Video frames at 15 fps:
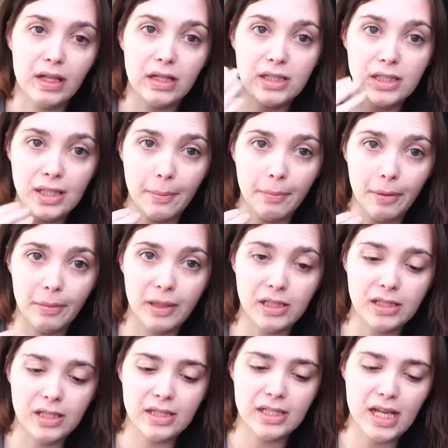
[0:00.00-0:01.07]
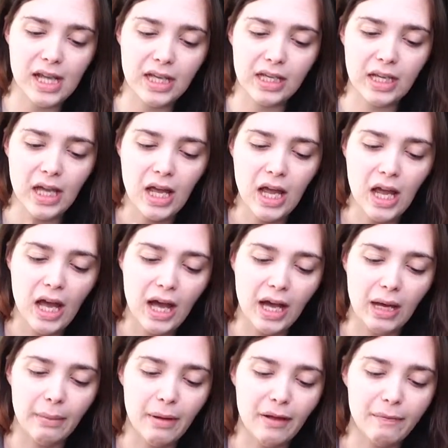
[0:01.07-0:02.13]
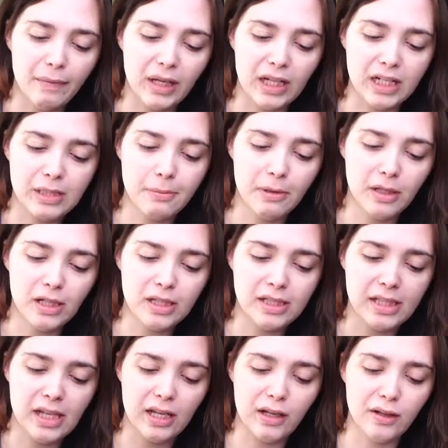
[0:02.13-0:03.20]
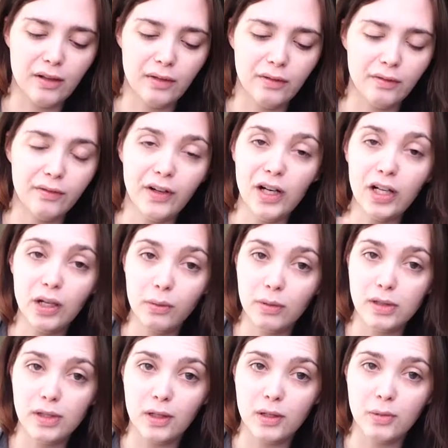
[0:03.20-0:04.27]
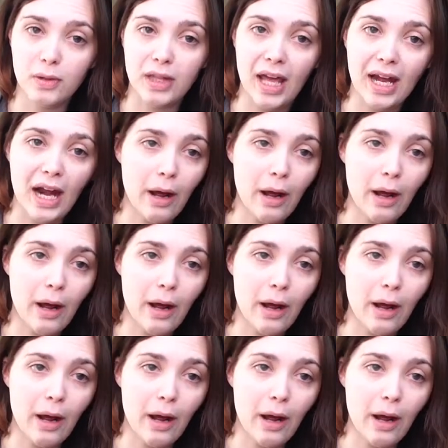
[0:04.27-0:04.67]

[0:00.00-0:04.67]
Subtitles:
supplement to take. I've been experiencing very good results with that.